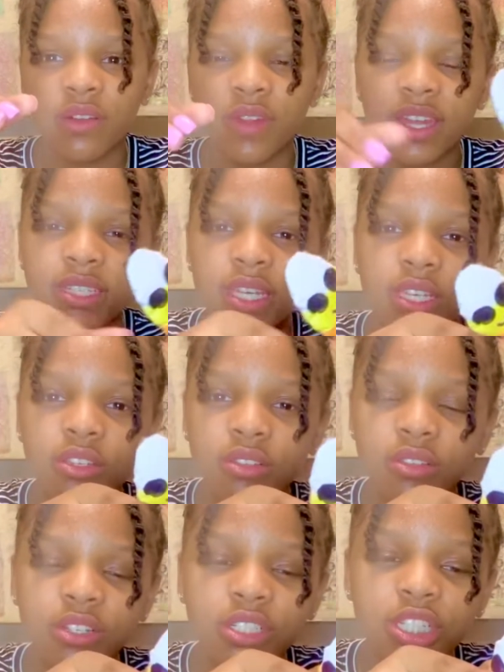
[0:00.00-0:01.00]

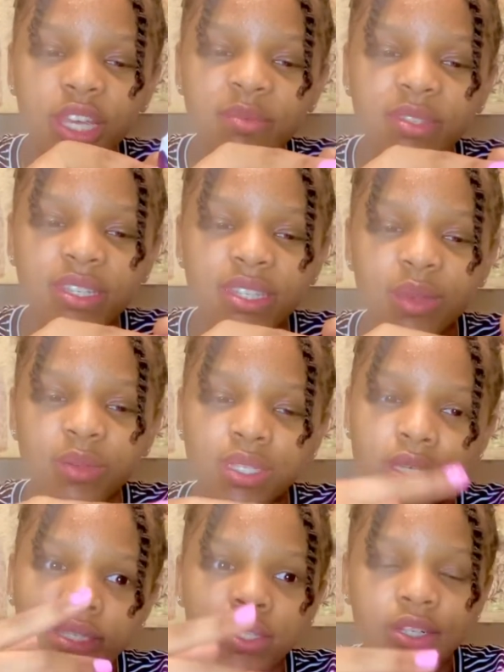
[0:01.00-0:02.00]
rectangular shapes because that was
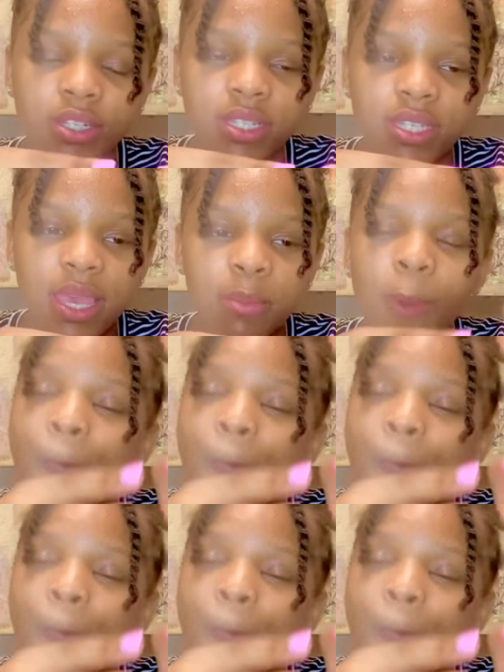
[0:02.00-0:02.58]
easier to tape.